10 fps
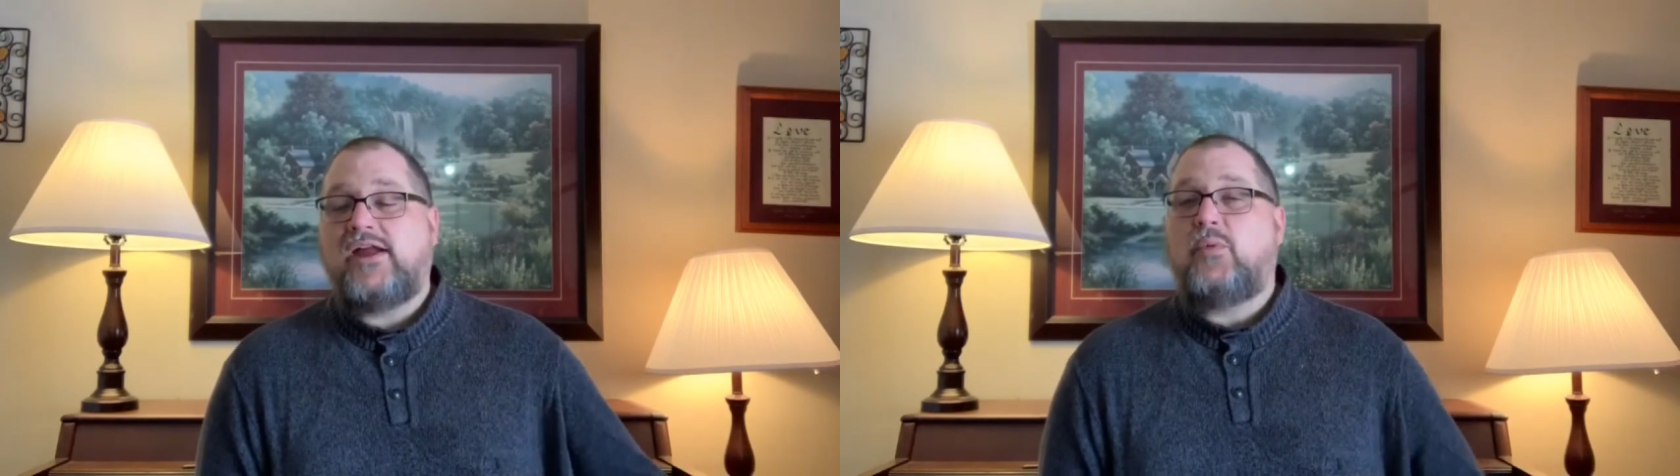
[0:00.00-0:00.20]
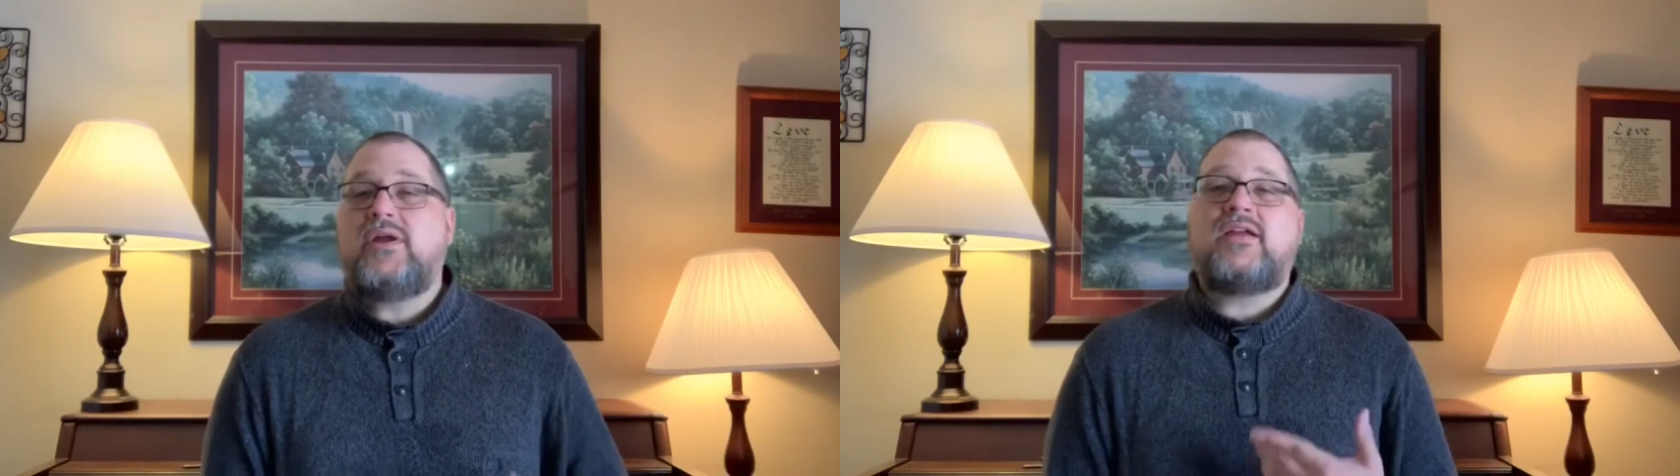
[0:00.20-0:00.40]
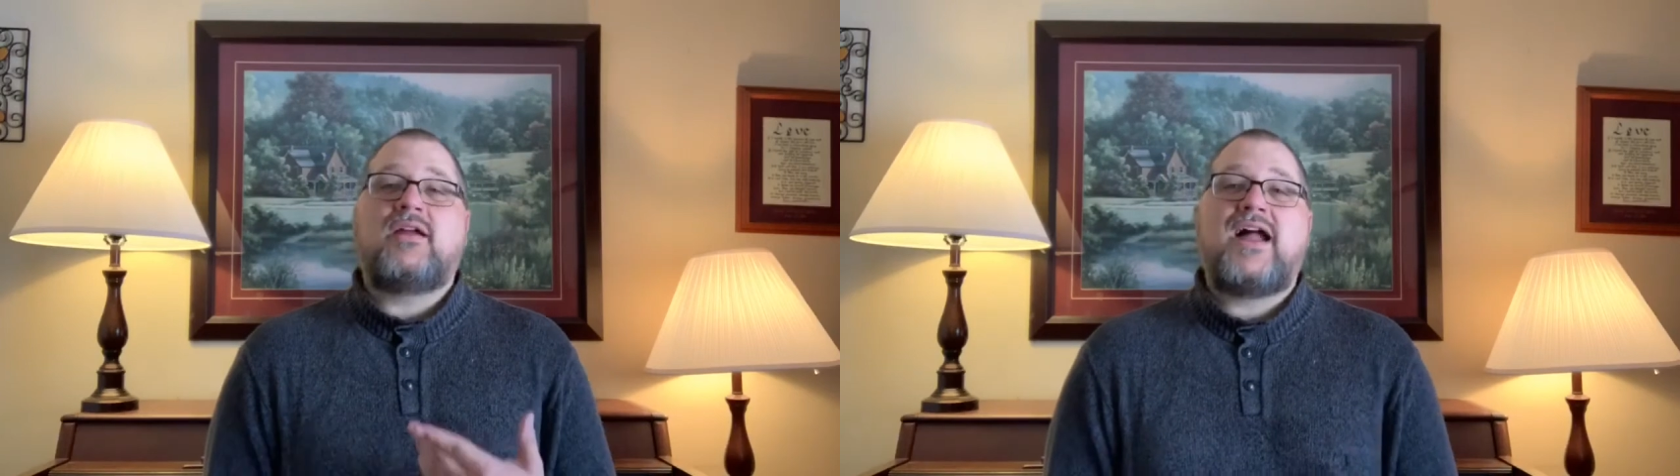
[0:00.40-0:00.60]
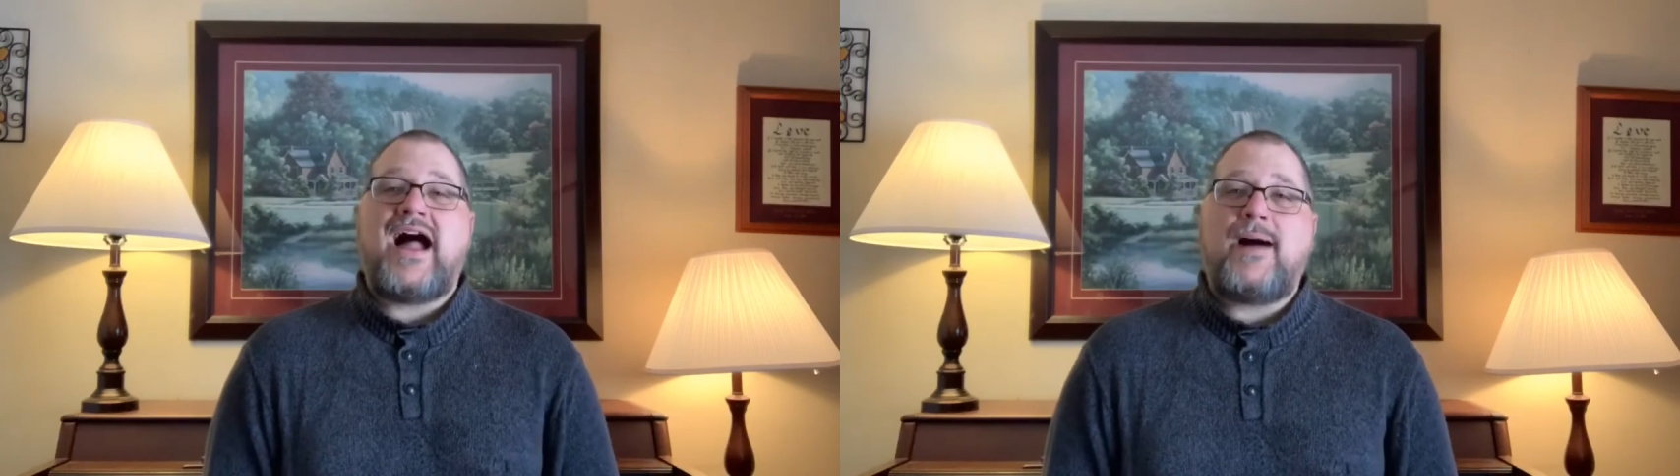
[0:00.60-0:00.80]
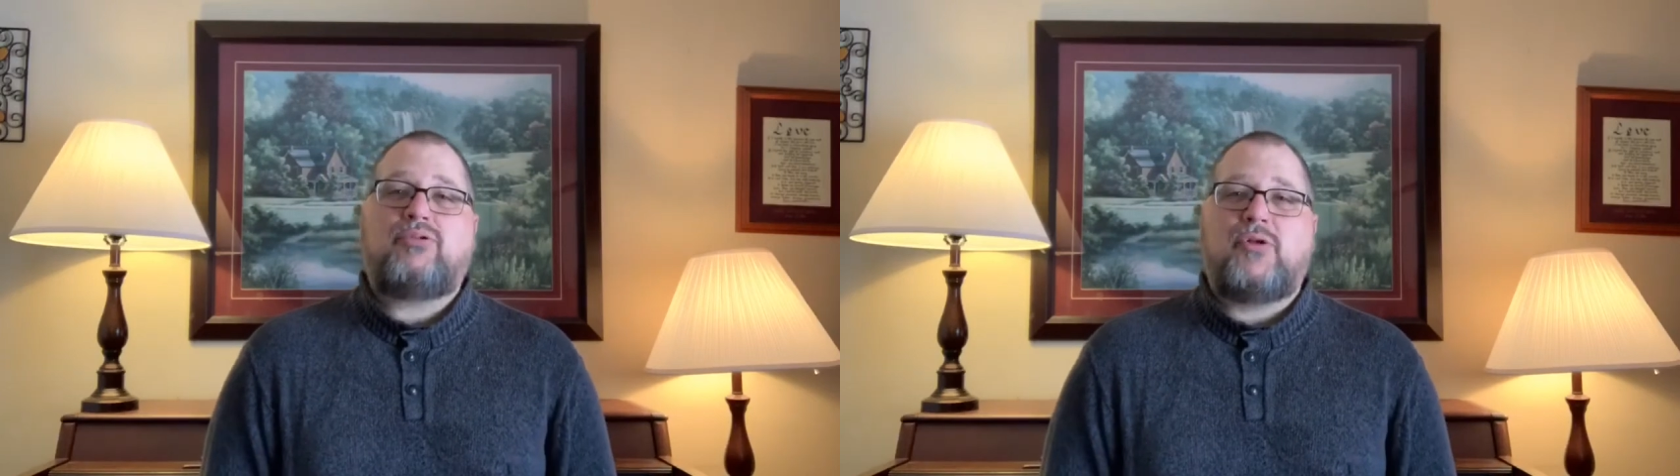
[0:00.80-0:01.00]
and we can
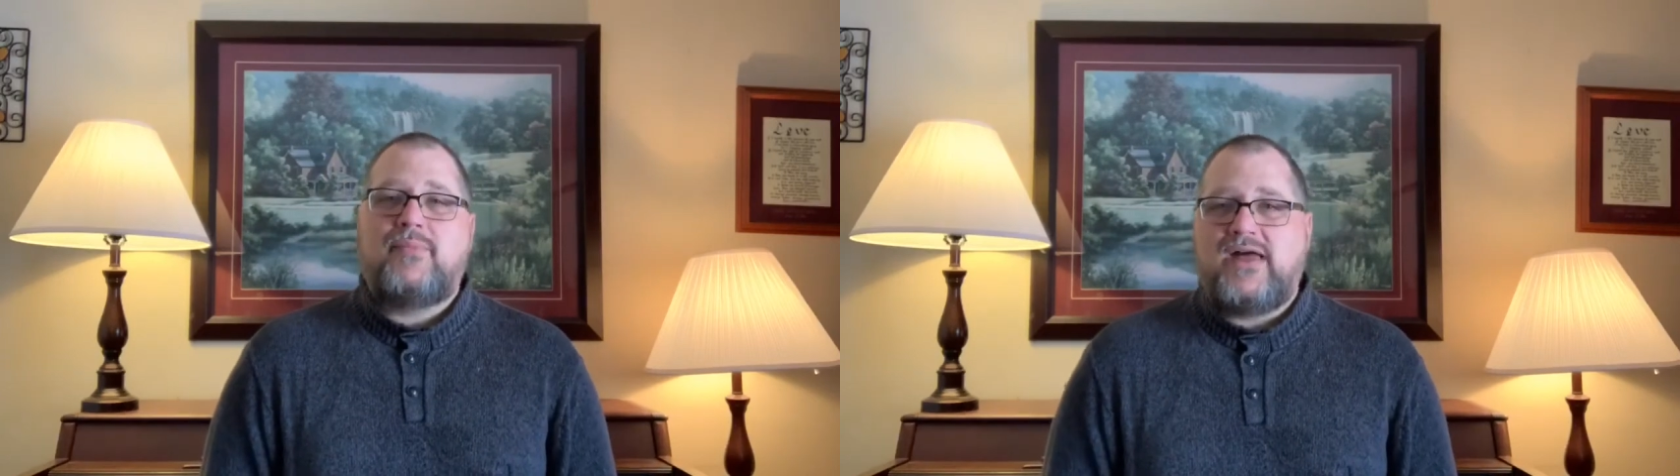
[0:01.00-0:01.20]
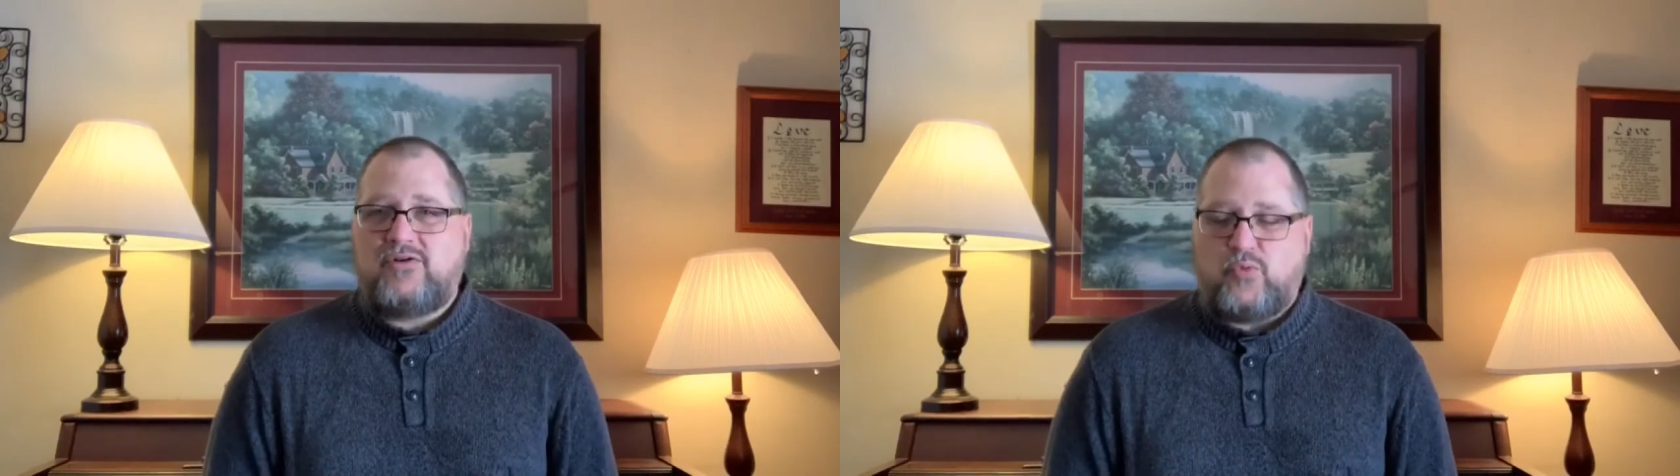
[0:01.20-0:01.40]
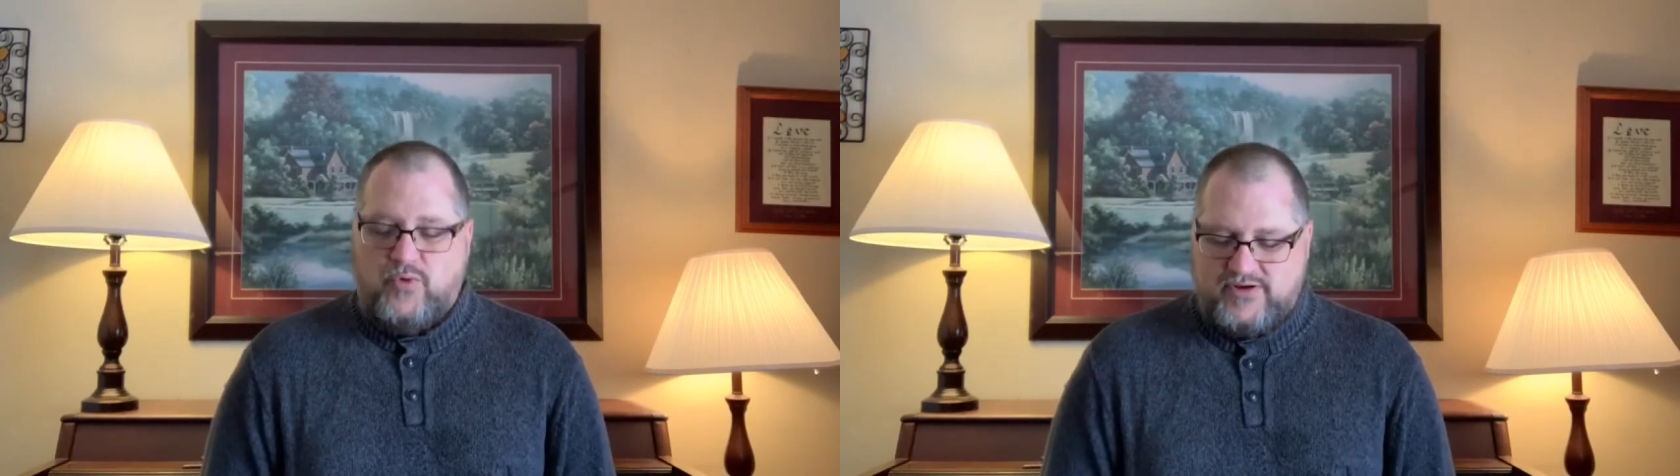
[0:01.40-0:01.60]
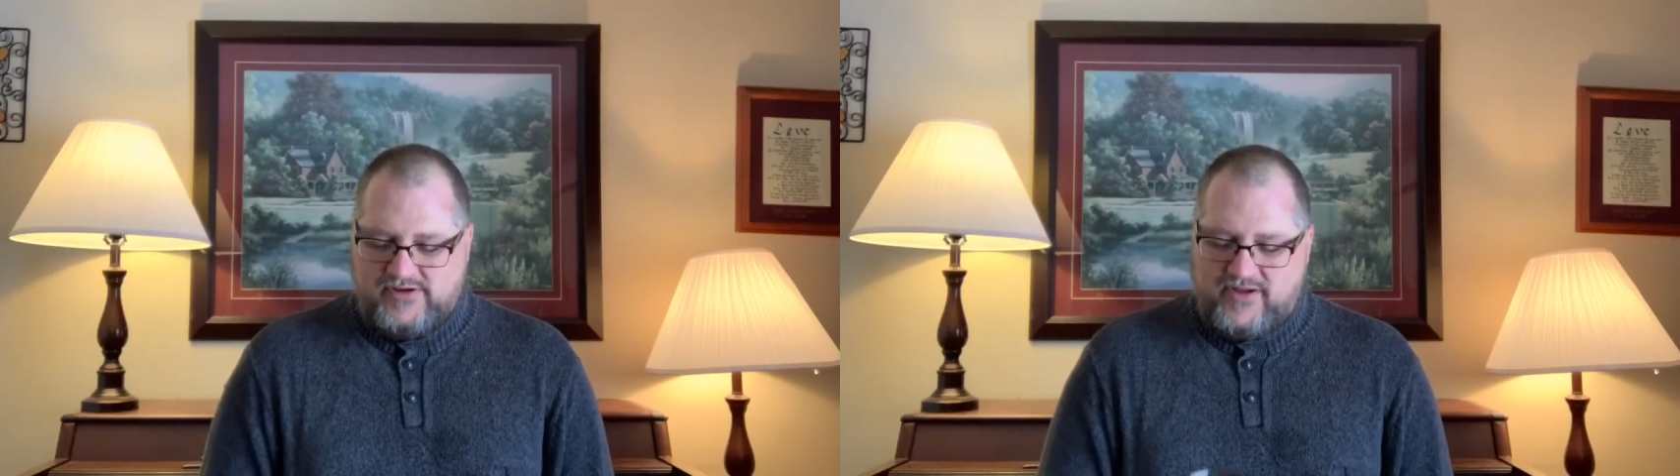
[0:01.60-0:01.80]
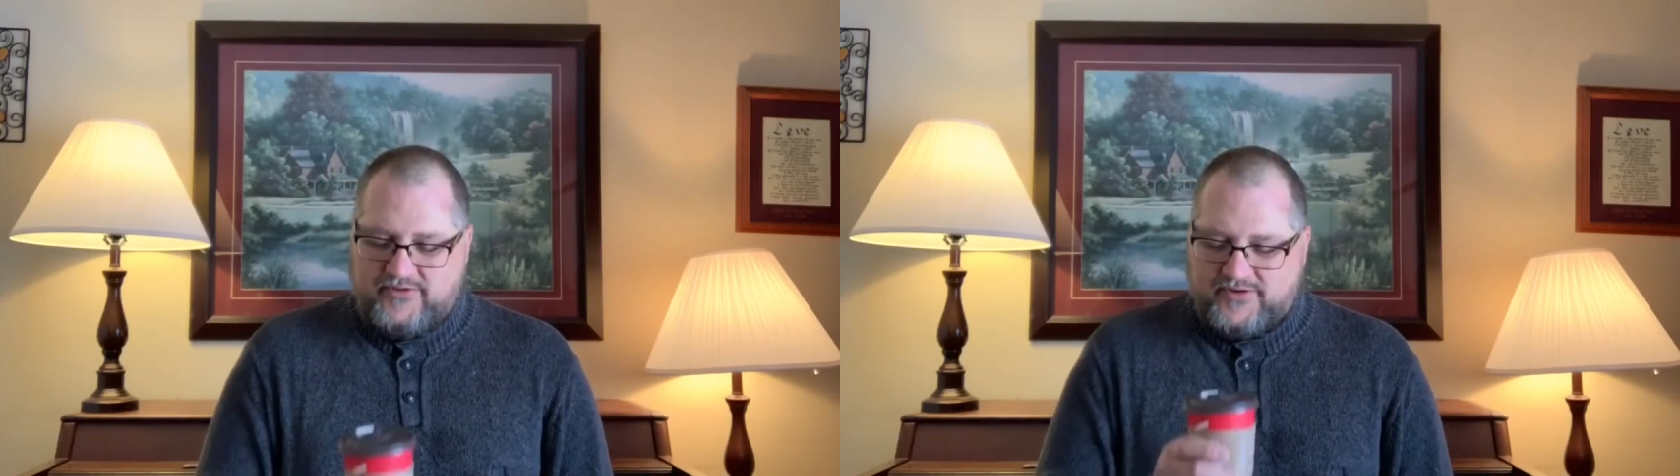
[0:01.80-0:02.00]
complement one
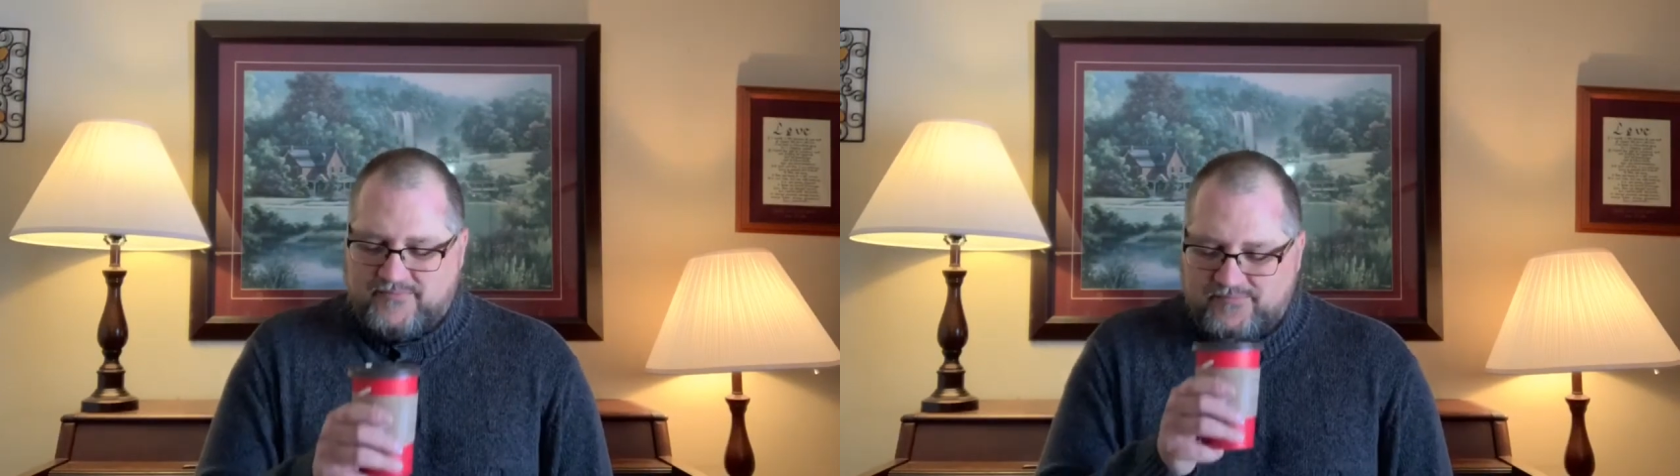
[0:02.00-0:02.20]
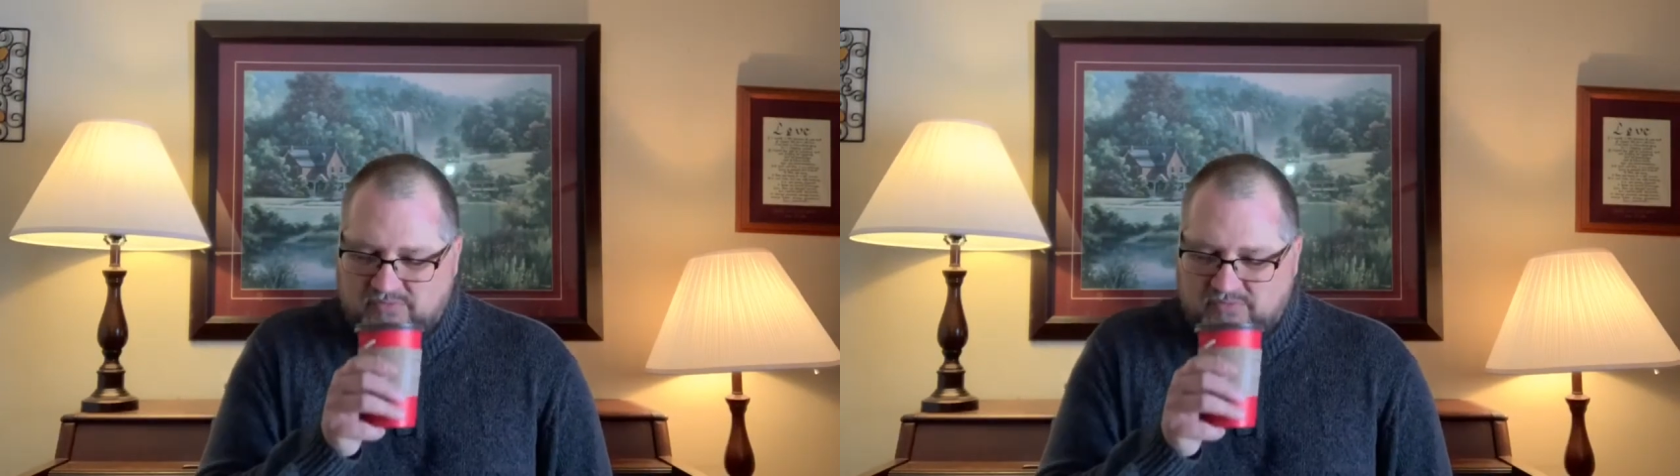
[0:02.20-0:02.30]
another.